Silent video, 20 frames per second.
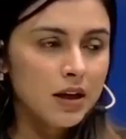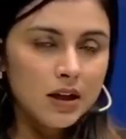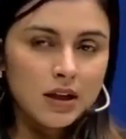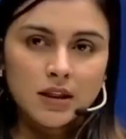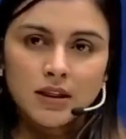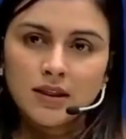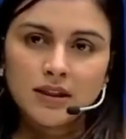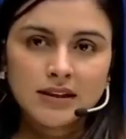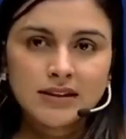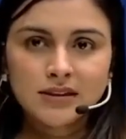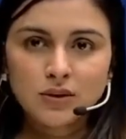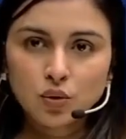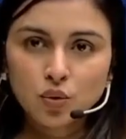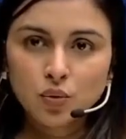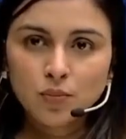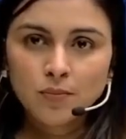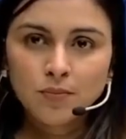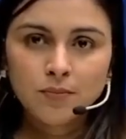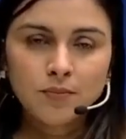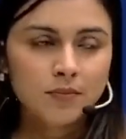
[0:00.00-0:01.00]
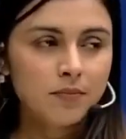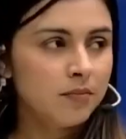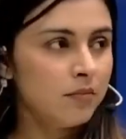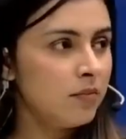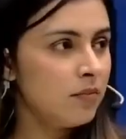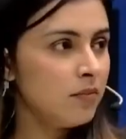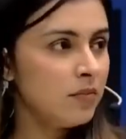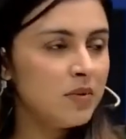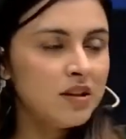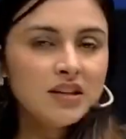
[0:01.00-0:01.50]
This room,
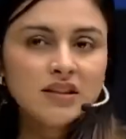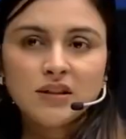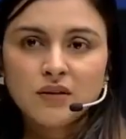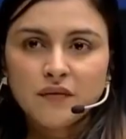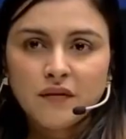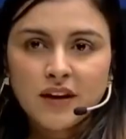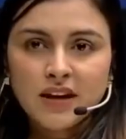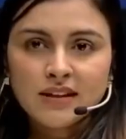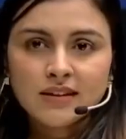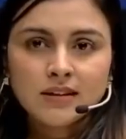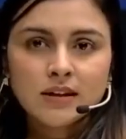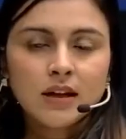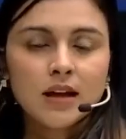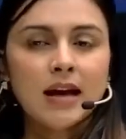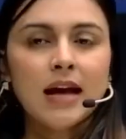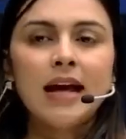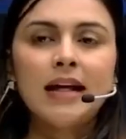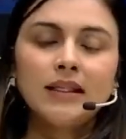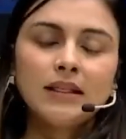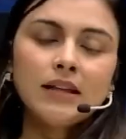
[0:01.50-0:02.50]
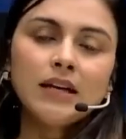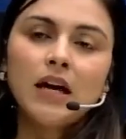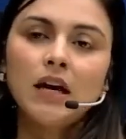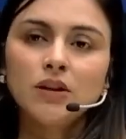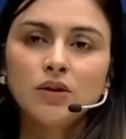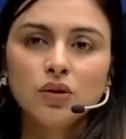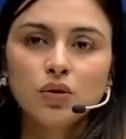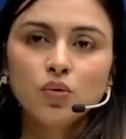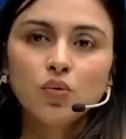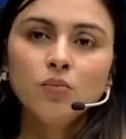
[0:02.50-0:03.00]
this face, and the
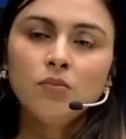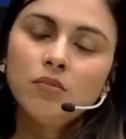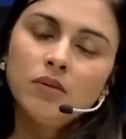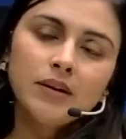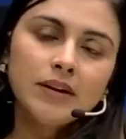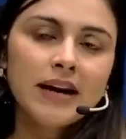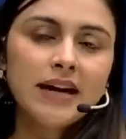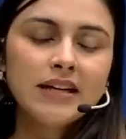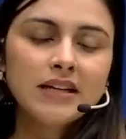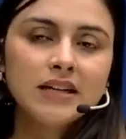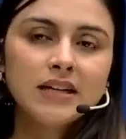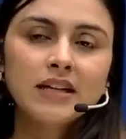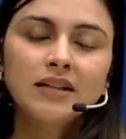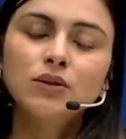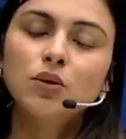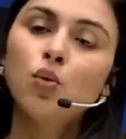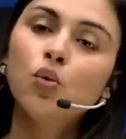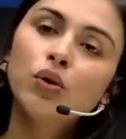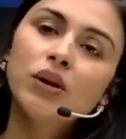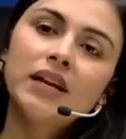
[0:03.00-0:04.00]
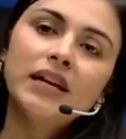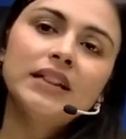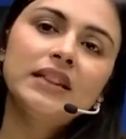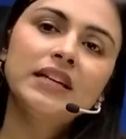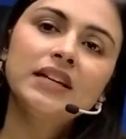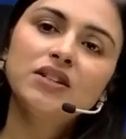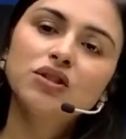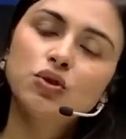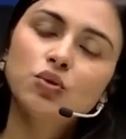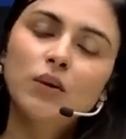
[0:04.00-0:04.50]
other room, right? Yes, only
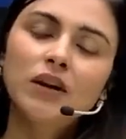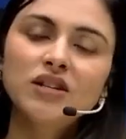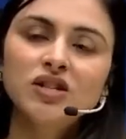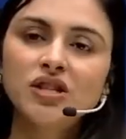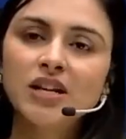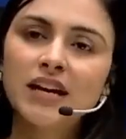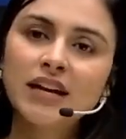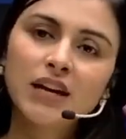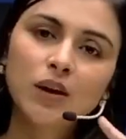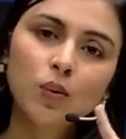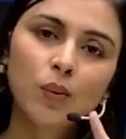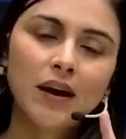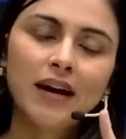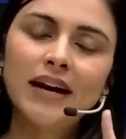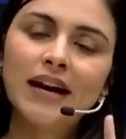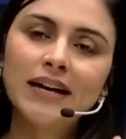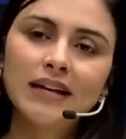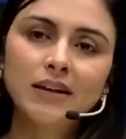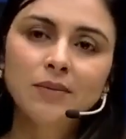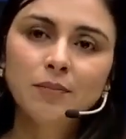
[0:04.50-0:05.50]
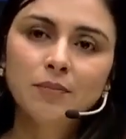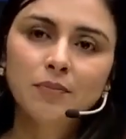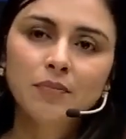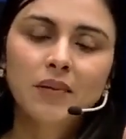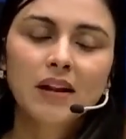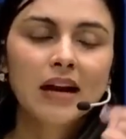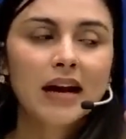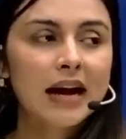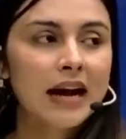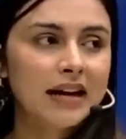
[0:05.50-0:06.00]
these two are sharing one atom
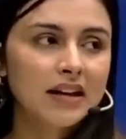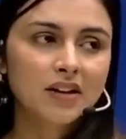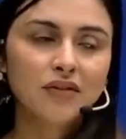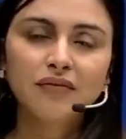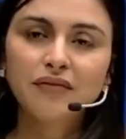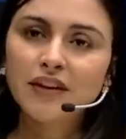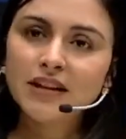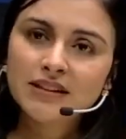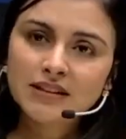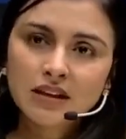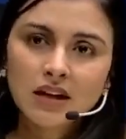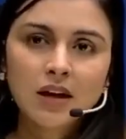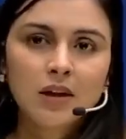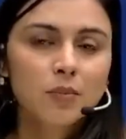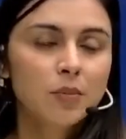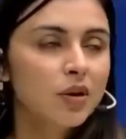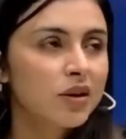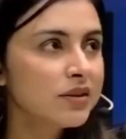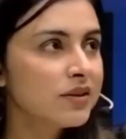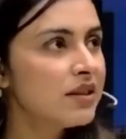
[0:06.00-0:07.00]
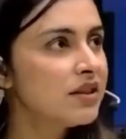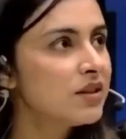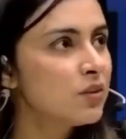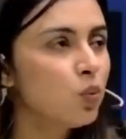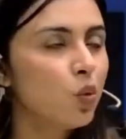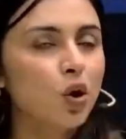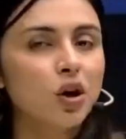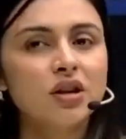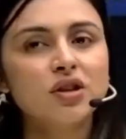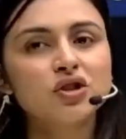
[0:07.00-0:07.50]
at a face, because this
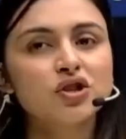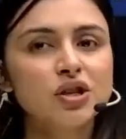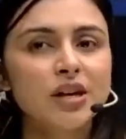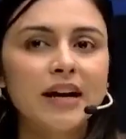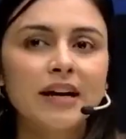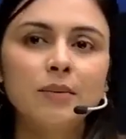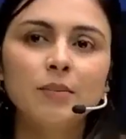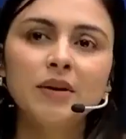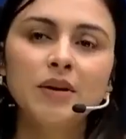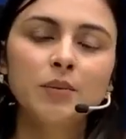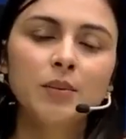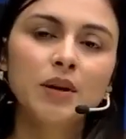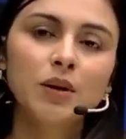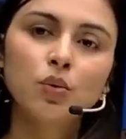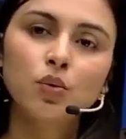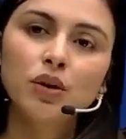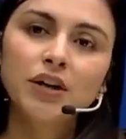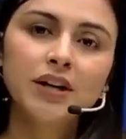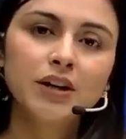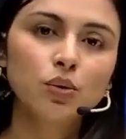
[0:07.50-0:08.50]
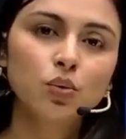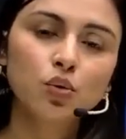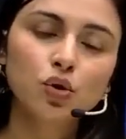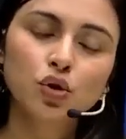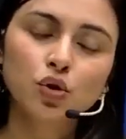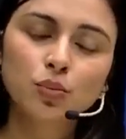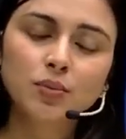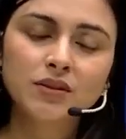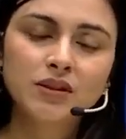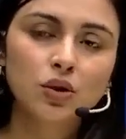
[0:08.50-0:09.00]
wall is shared between only 2
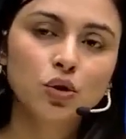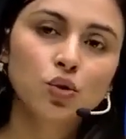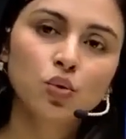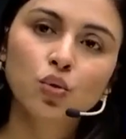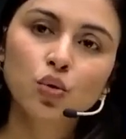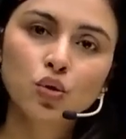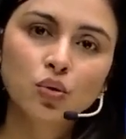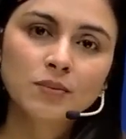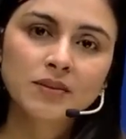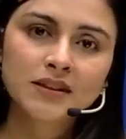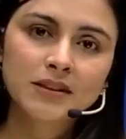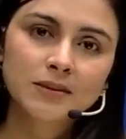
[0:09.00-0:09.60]
cubes, 2 rooms.